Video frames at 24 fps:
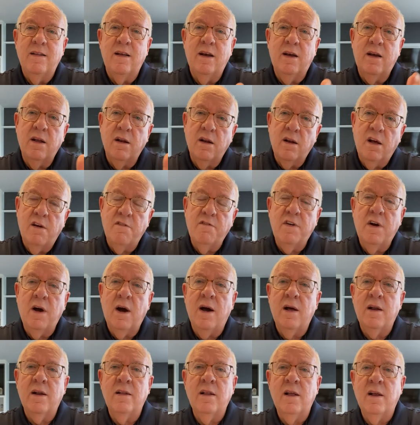can love
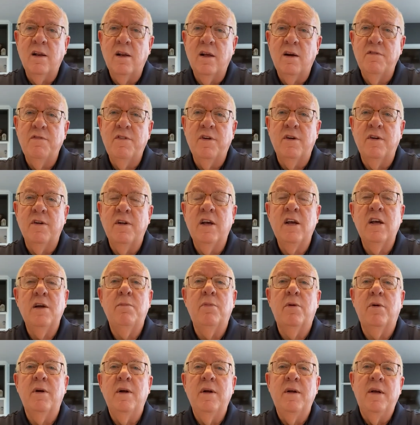God and they love their
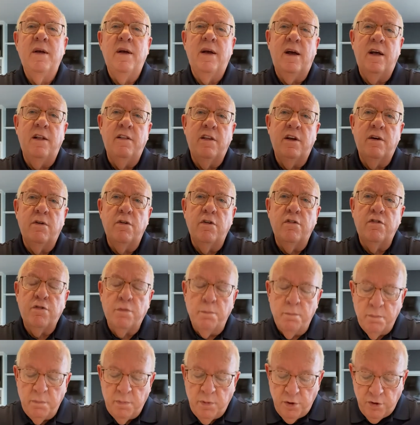neighbor. And there is
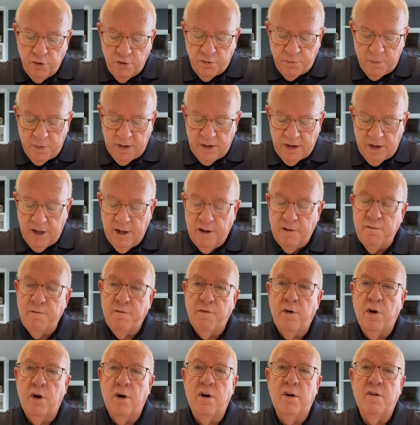movement
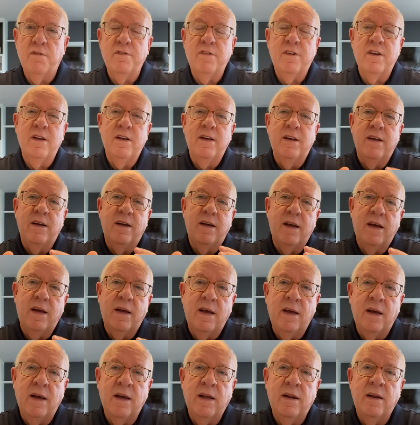involved
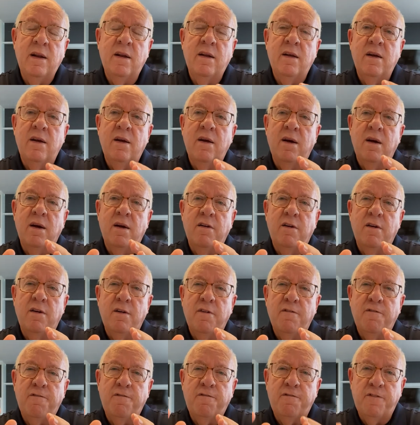in
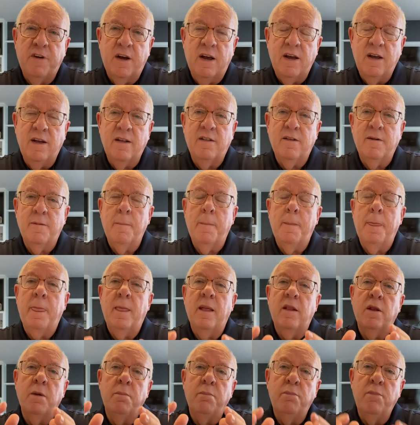faith.
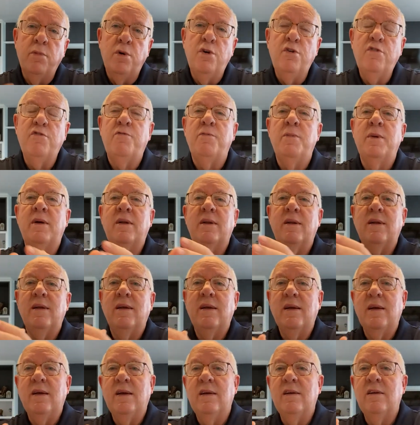The movement
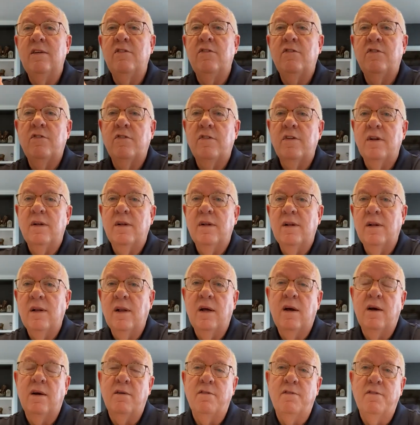is
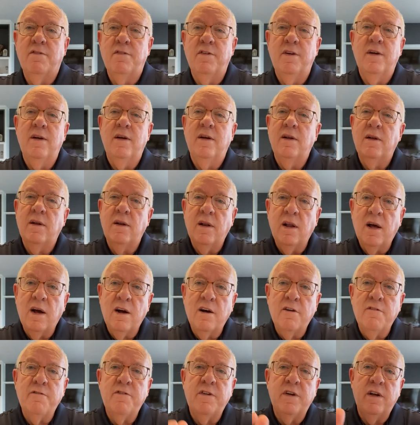love.
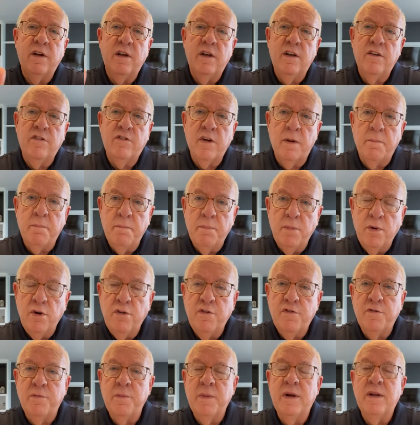Love is a
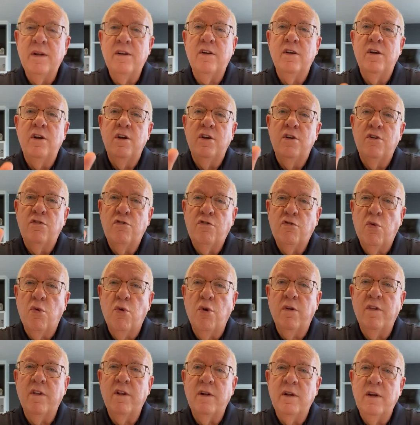movement
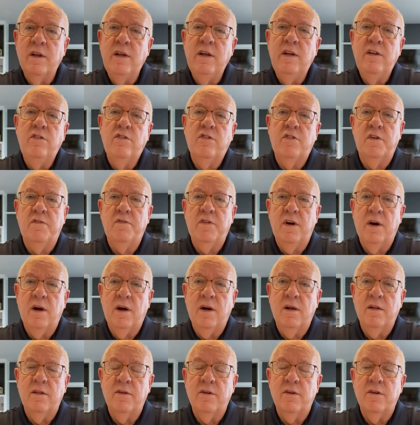toward the needs of
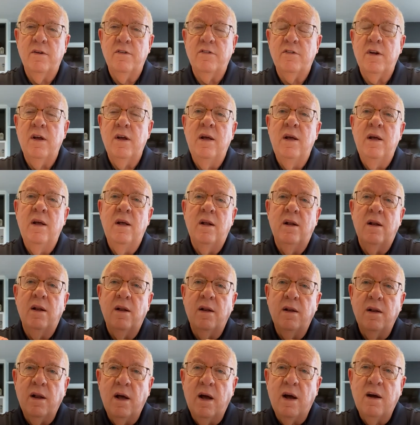others.
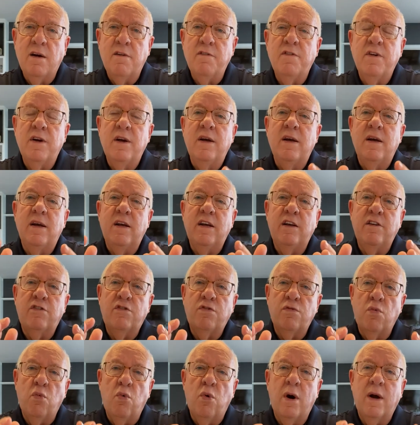Love
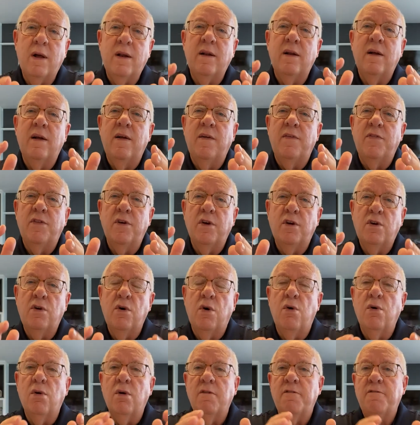is what the
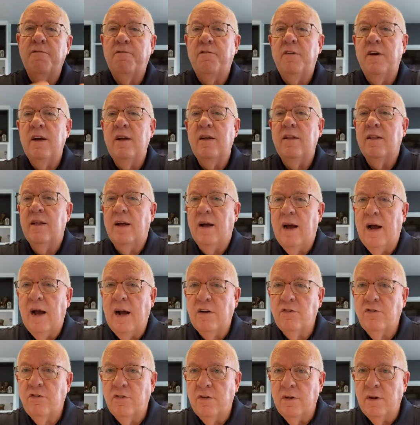goal of faith
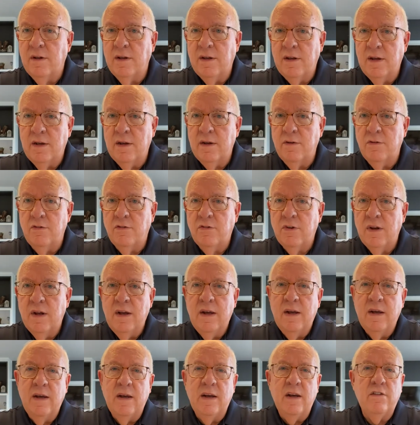actually is.
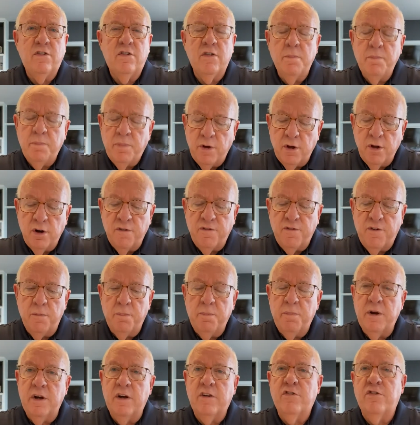It's a beautiful
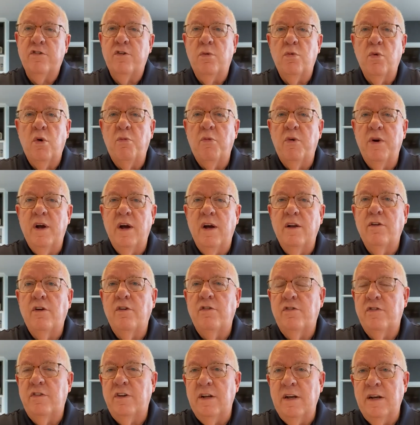picture when we
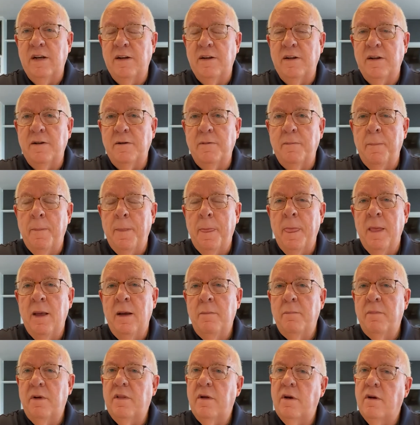understand it.
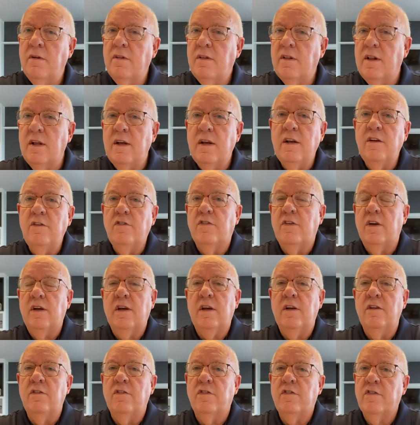But there are things that
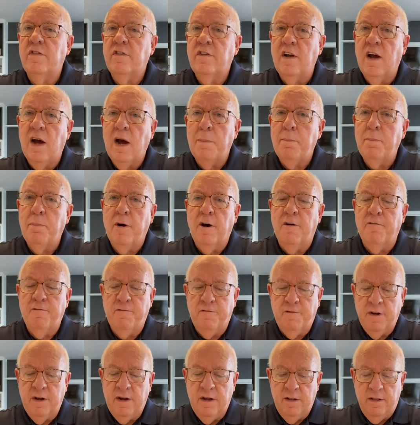can stop our
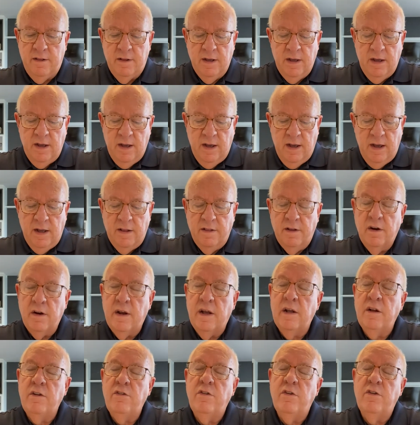faith.
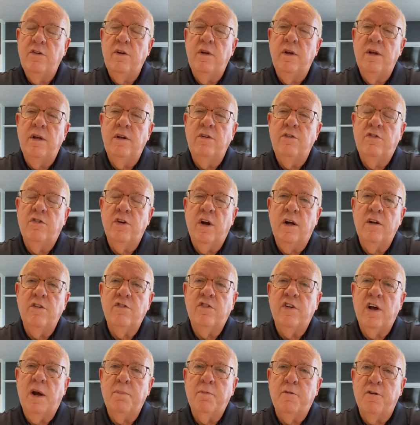In John
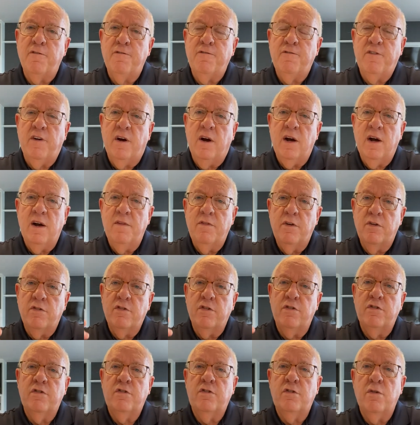chapter 5, there's
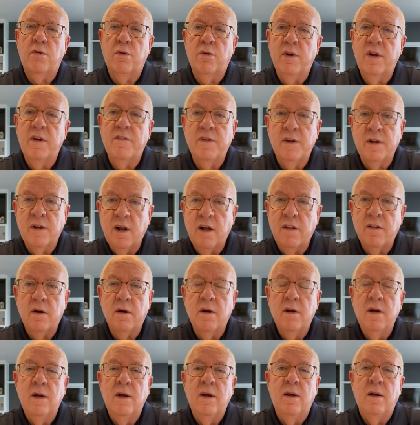a story of
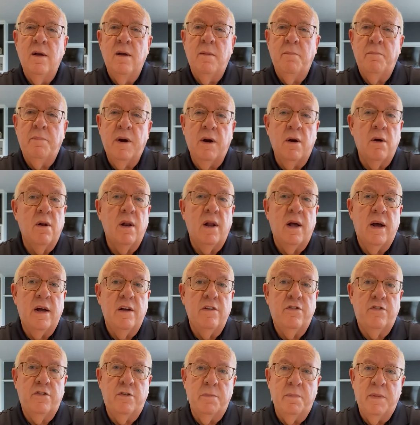another
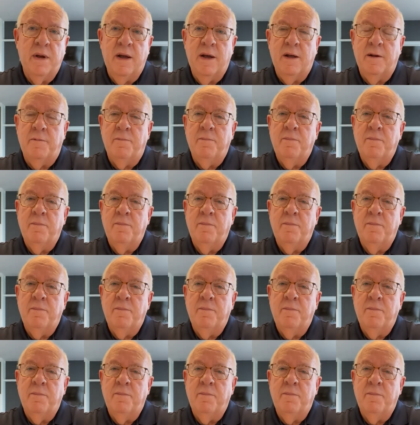paralyzed man.